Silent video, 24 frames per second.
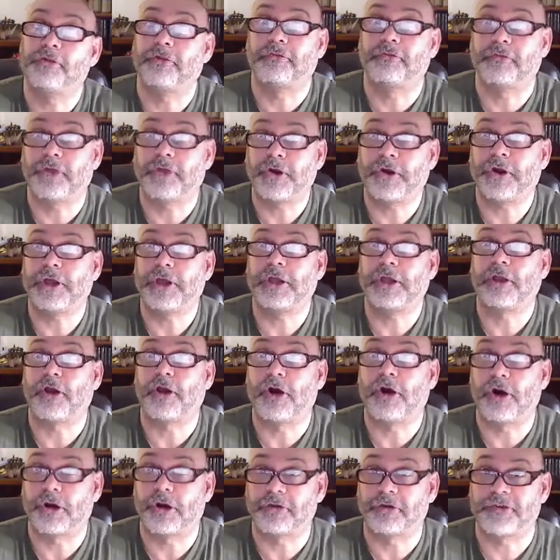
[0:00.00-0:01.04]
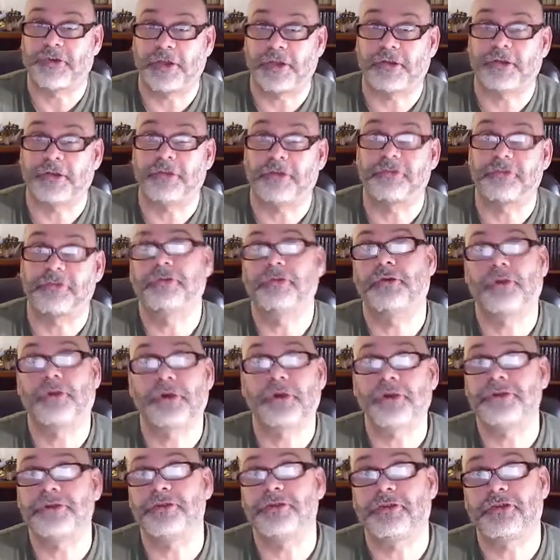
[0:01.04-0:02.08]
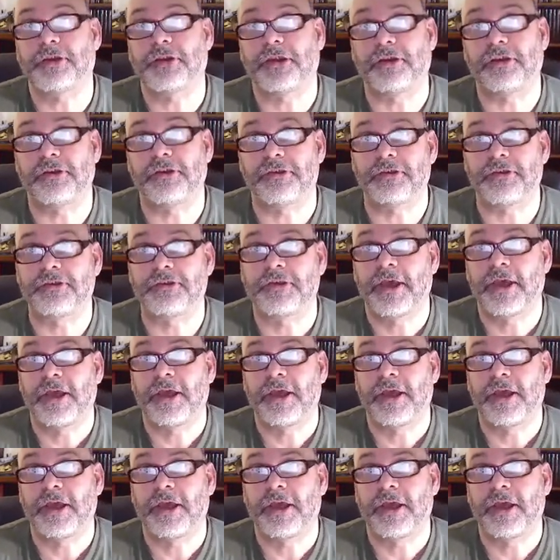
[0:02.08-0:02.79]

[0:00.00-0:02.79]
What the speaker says: a very long sentence. So look at your sentences,